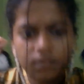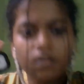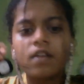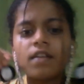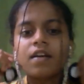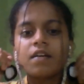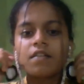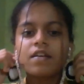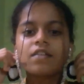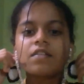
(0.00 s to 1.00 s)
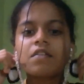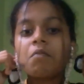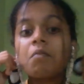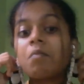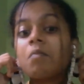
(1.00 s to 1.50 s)
Yeah, like
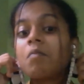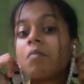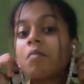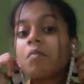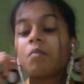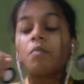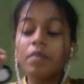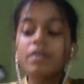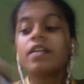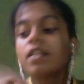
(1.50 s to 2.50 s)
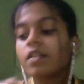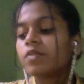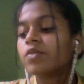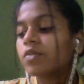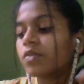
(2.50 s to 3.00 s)
it will
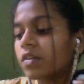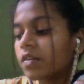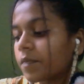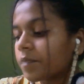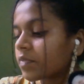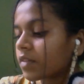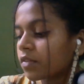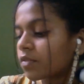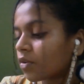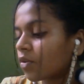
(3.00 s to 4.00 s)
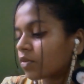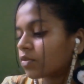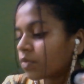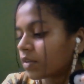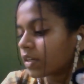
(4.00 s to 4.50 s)
look good. So to
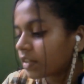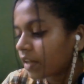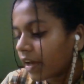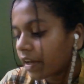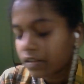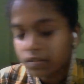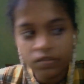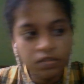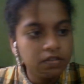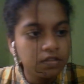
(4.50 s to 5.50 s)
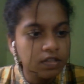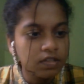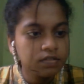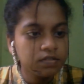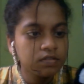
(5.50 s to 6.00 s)
attach
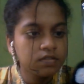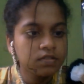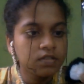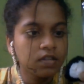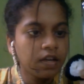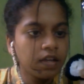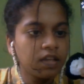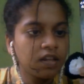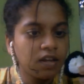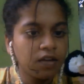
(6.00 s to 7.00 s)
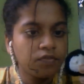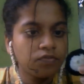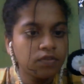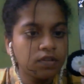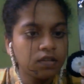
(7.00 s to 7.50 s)
this, I left
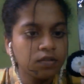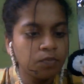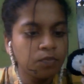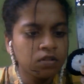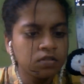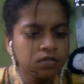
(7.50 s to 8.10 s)
a spot